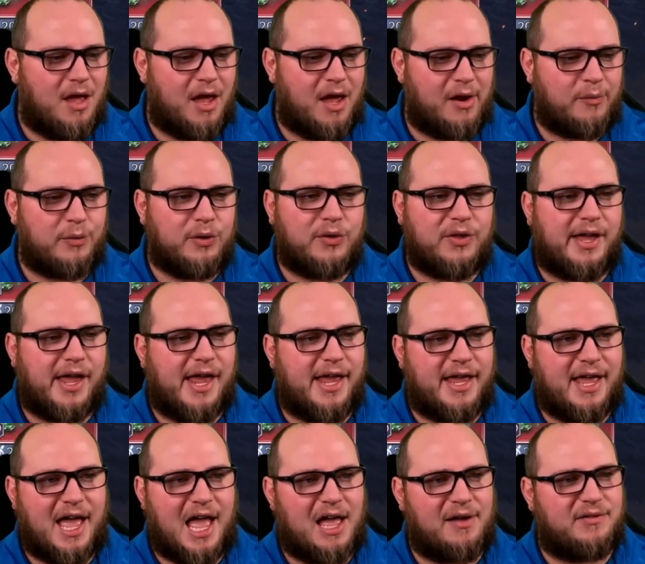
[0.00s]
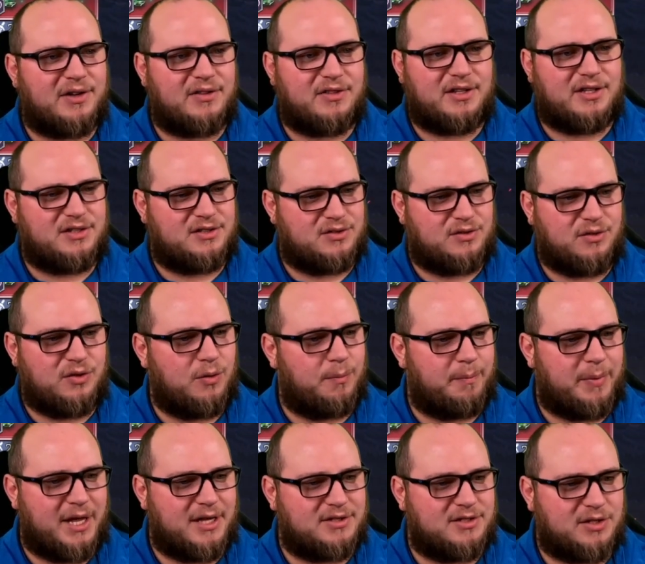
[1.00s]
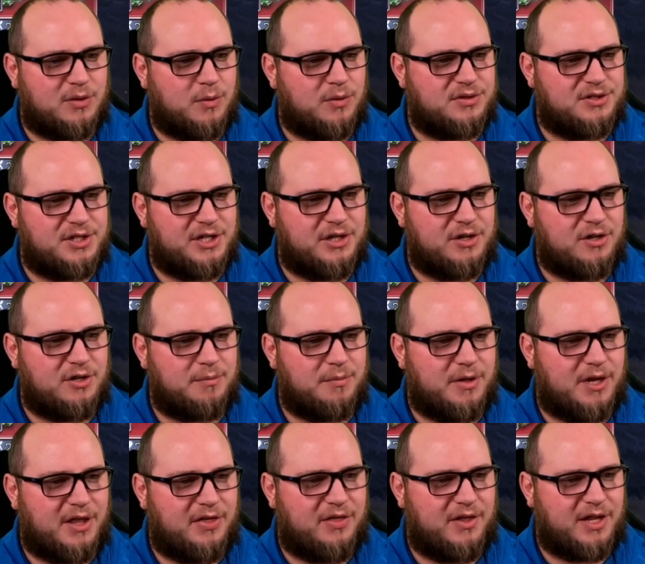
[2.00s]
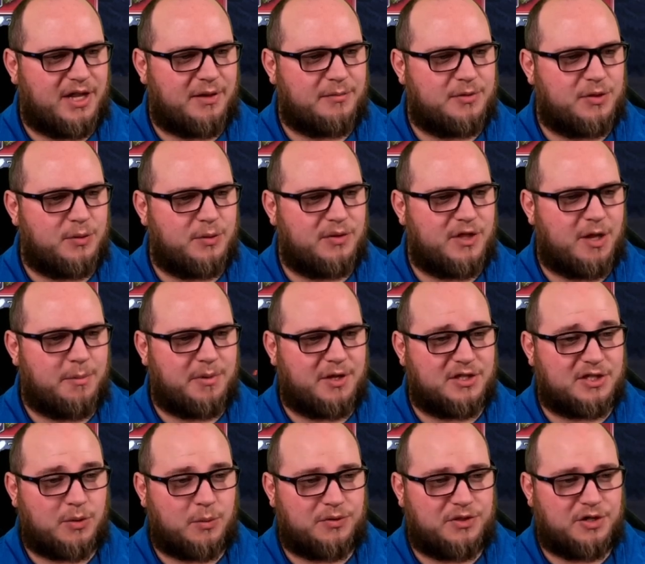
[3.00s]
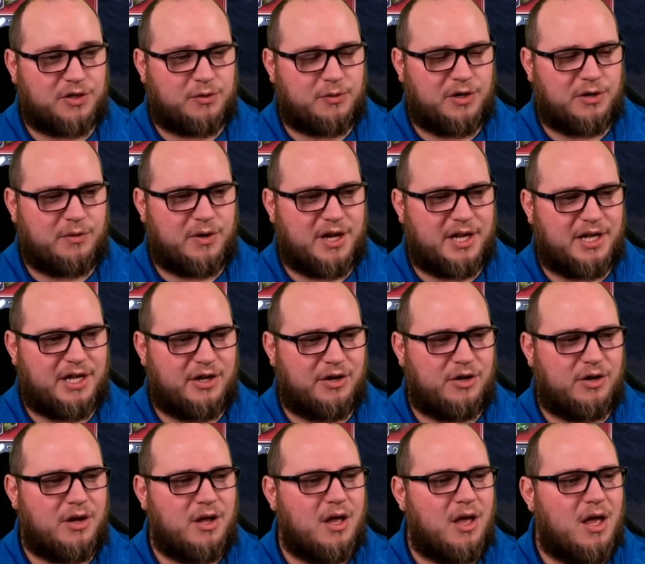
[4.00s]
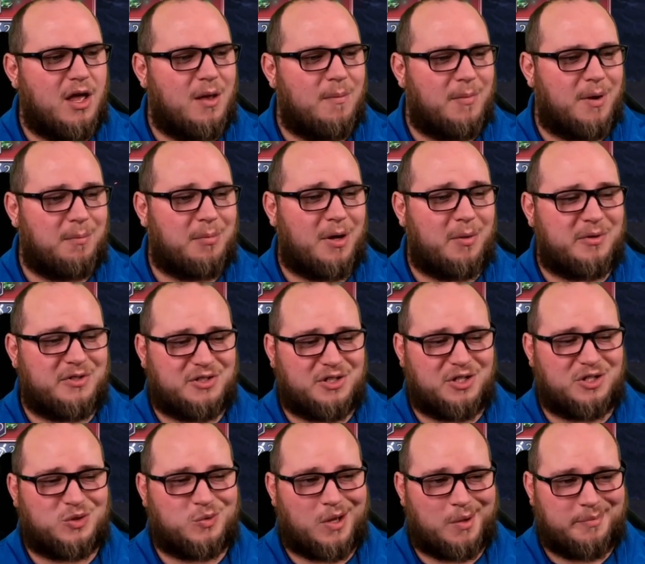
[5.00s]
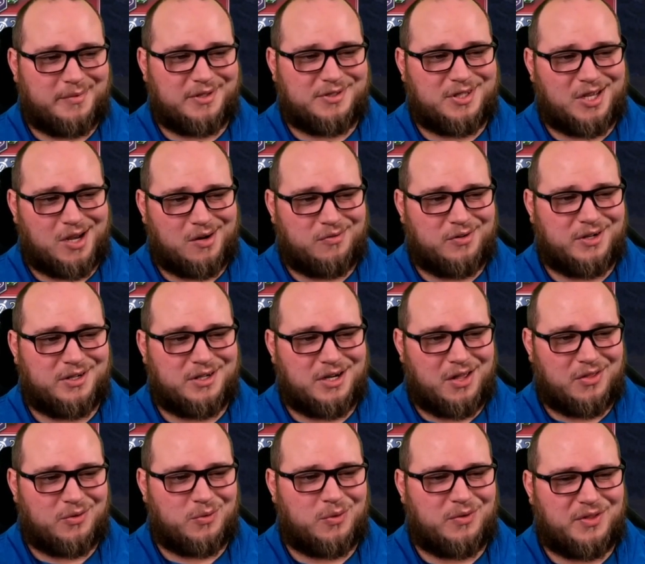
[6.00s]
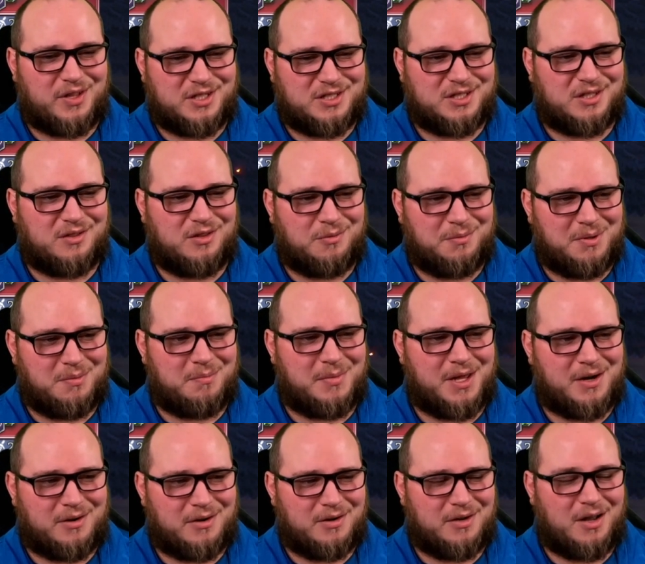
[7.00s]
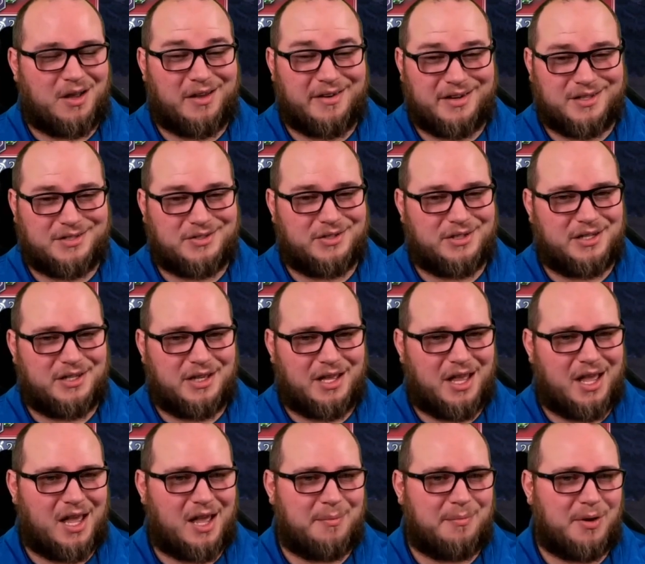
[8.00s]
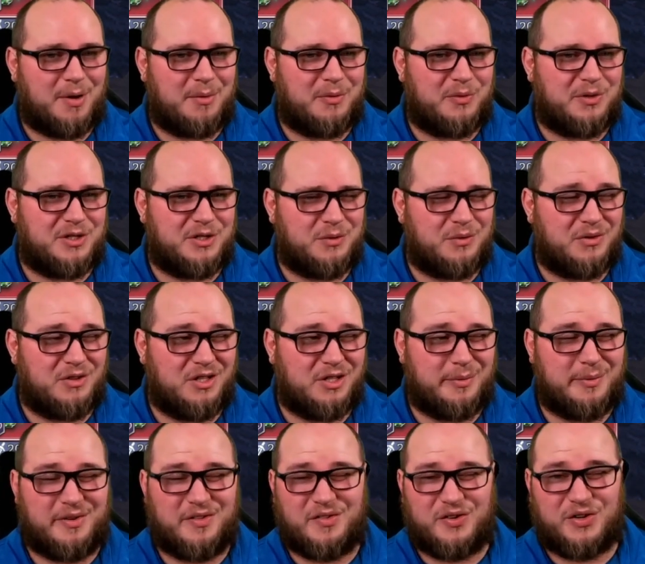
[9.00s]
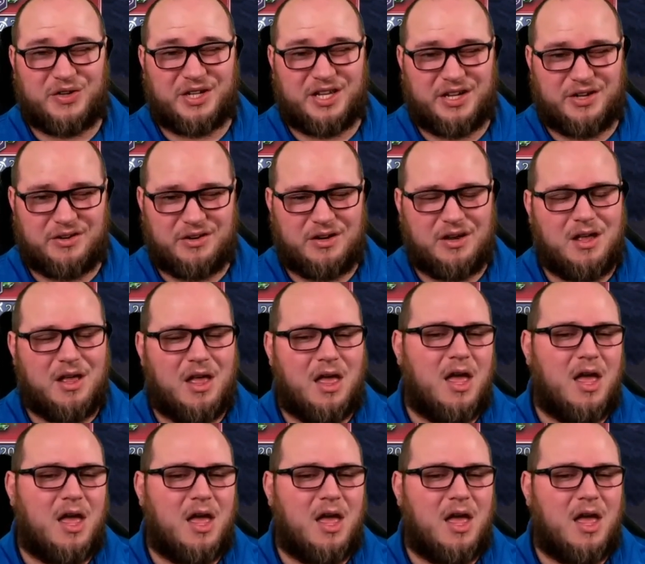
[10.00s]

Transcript: I really hate having these little basic ones here, but I think I'm doing that because I want the crit rate here. But I'm probably just going to swap this out for another one that's a little bit better, honestly. Probably redo a little bit of her gear.